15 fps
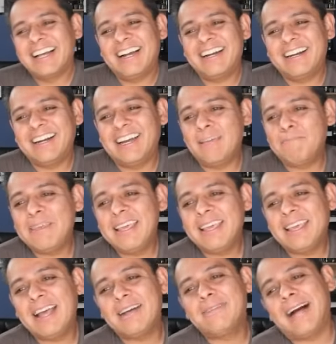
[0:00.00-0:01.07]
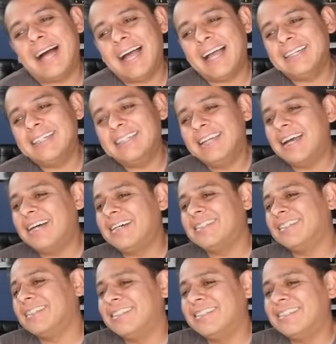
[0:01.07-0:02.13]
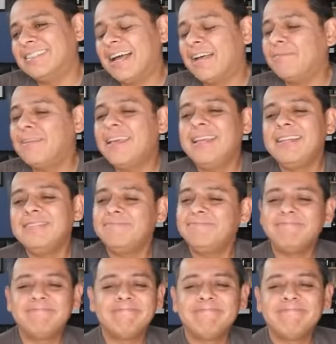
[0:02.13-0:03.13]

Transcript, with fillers: R.I.P. Come on. No. I mean,